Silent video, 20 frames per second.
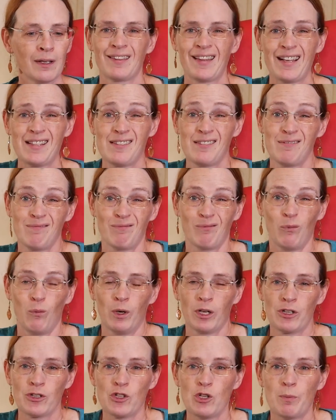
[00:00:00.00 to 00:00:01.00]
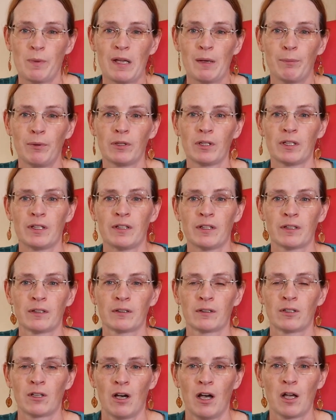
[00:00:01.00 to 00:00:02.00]
That's 1 or 2 people in
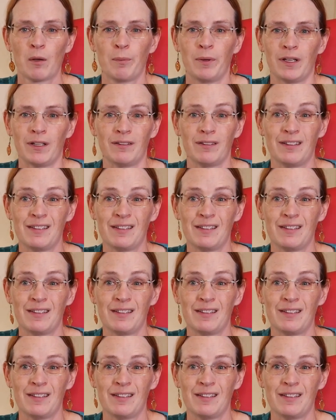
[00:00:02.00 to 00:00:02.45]
the cockpit.